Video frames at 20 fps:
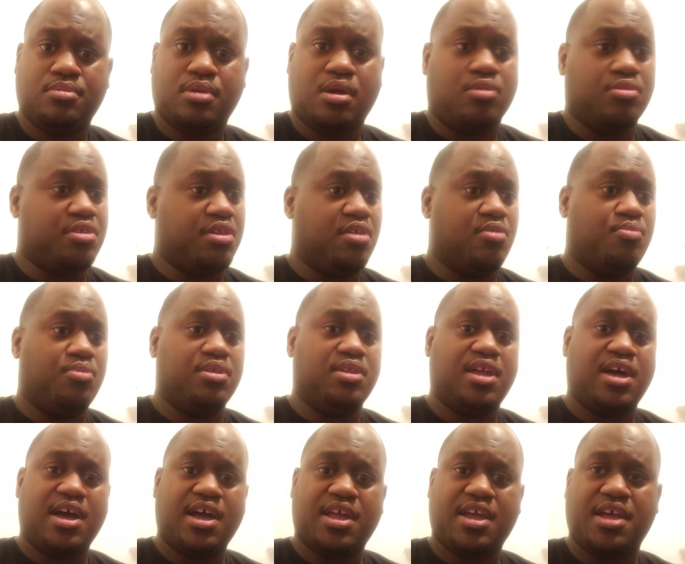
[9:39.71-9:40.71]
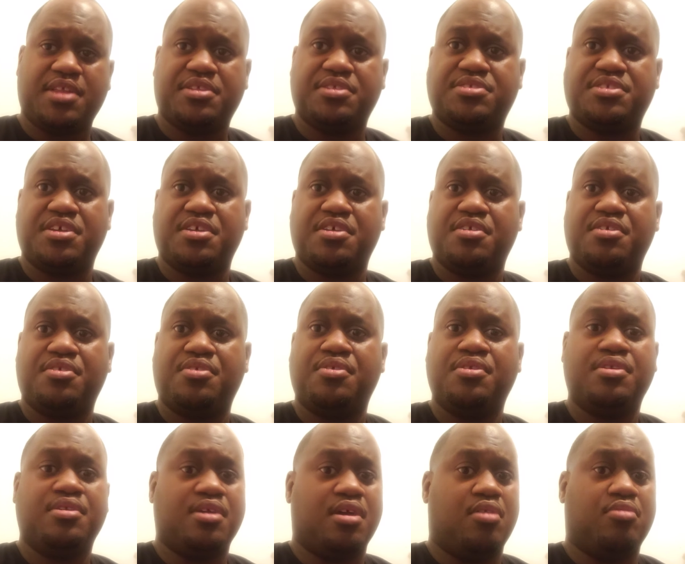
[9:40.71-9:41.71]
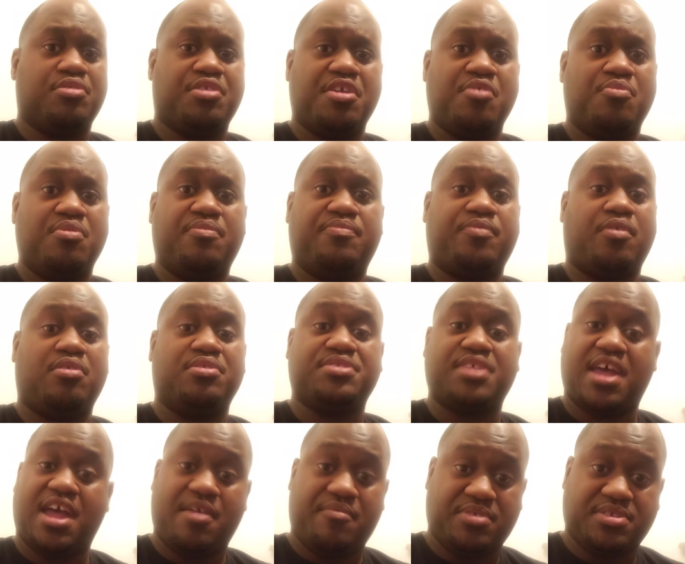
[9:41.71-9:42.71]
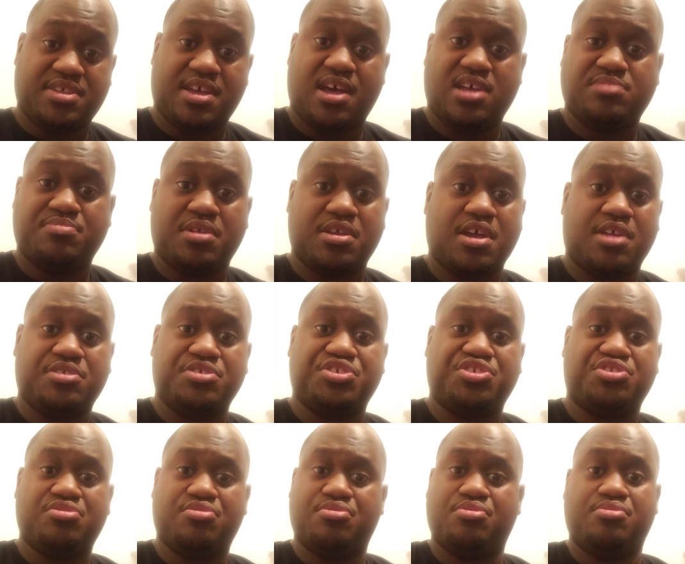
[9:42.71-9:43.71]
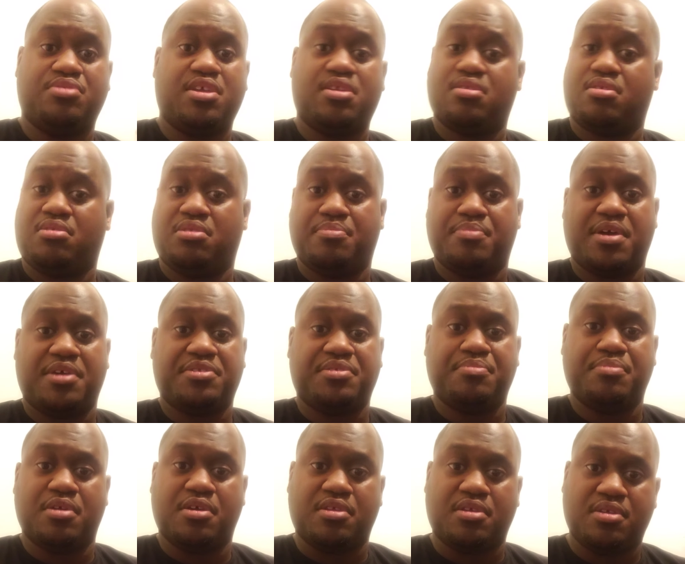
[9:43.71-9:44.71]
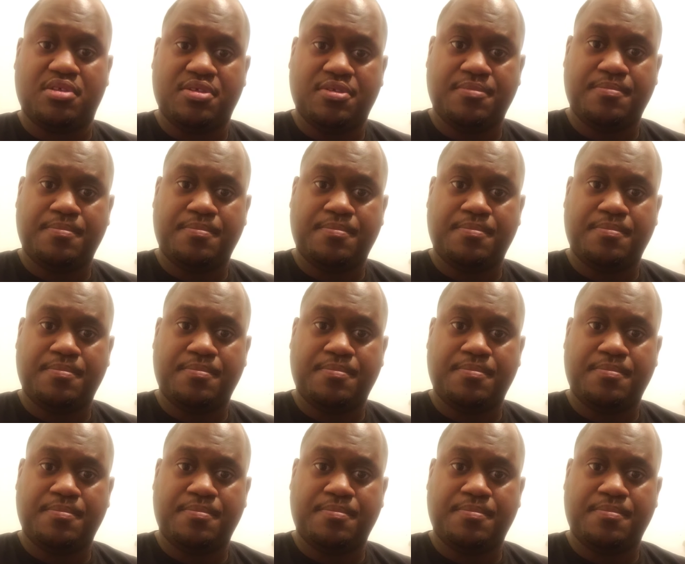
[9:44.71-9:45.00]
i don't care what lie i got to tell i don't care what false advertisement i got to show you they all about the money